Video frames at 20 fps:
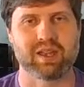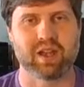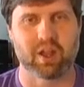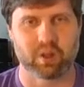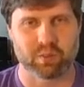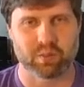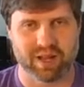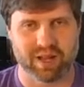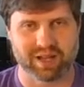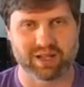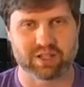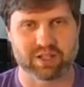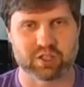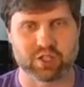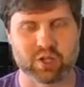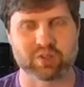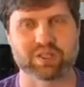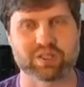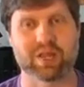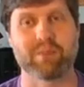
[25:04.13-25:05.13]
color blindness
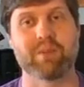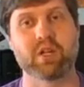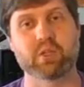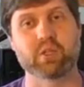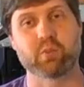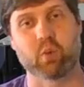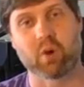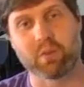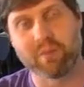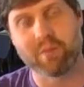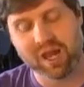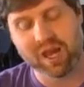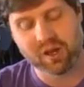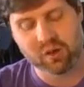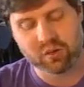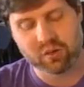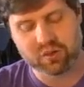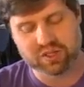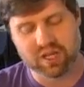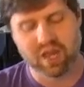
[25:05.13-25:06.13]
shows up much more in
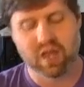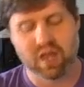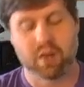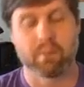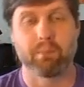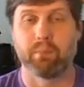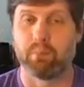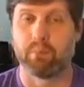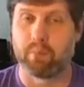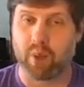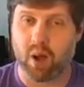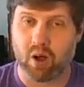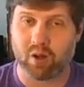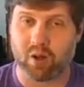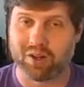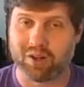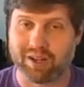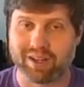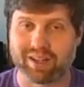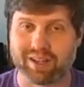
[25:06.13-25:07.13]
males.
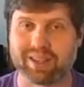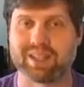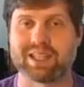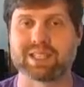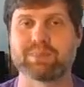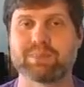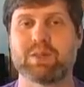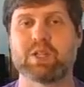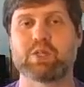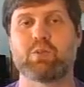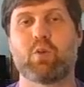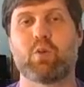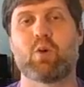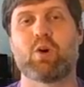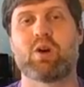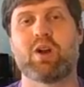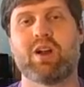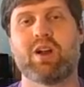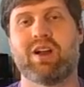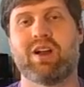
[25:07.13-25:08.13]
Balding is much
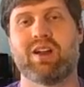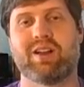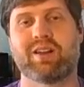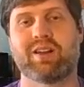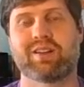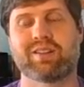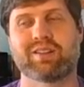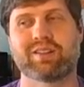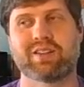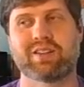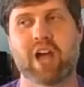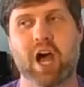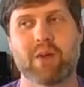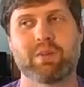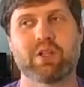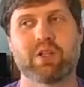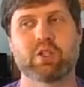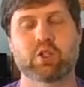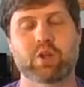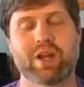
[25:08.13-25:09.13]
more a
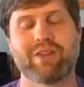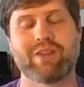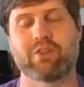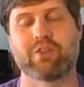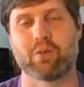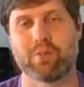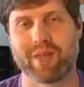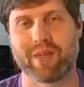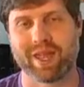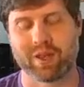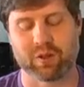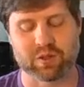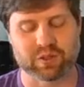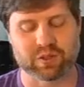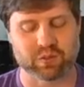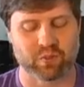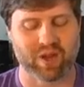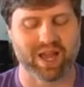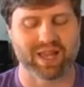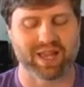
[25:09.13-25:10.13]
common trait for males.
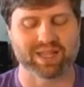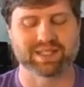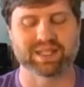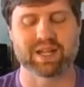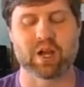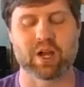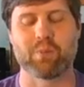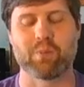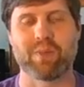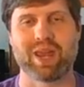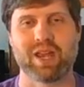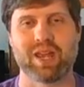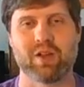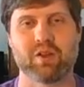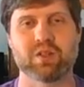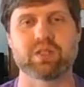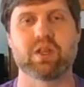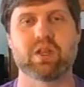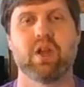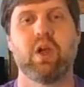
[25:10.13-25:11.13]
Why is it all
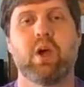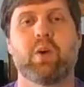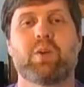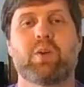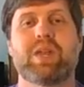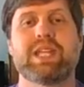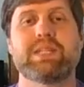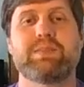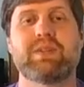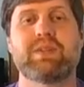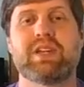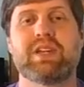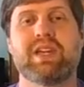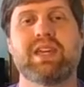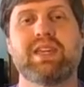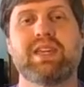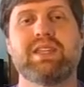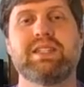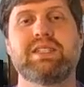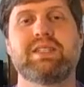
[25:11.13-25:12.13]
males? Well, that's
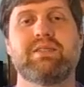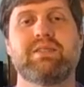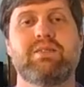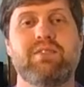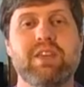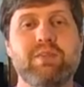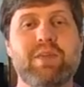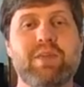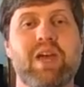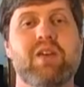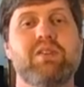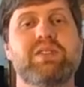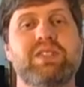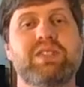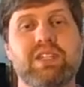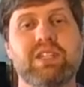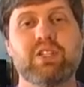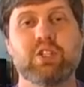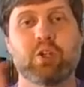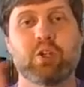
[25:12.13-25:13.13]
because females
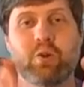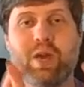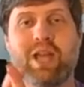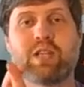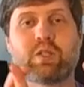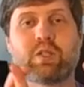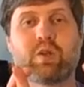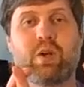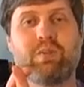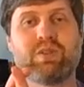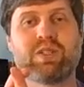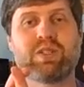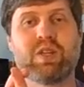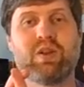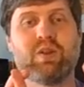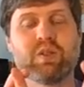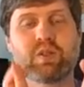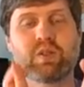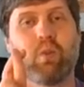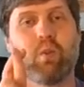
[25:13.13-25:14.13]
get 2 X
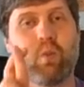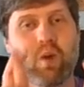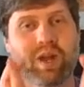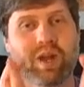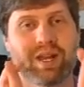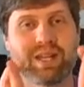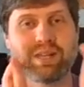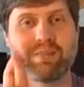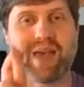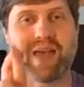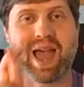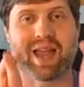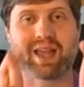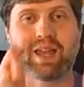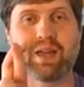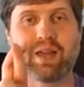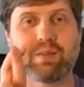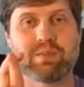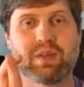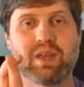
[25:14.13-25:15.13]
chromosomes, one in the
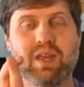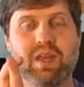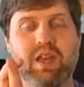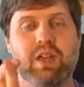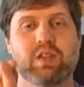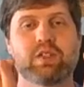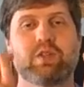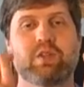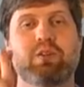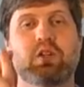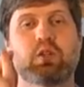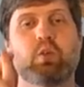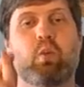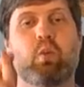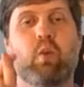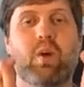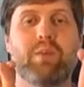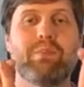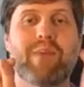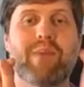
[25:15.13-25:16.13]
backup. So if there's
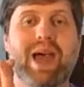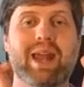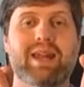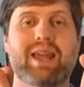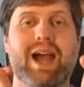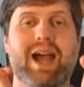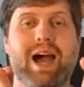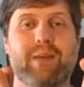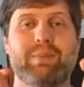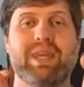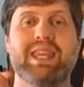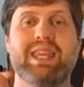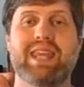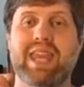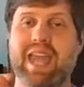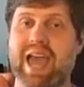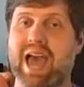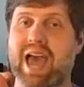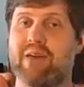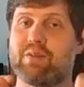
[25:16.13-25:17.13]
one bad copy, they
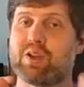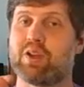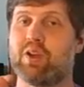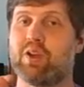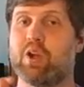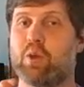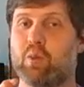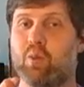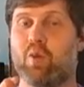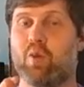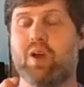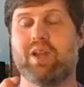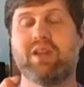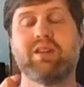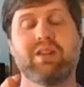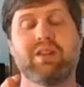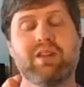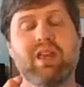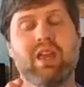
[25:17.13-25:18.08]
have a good one.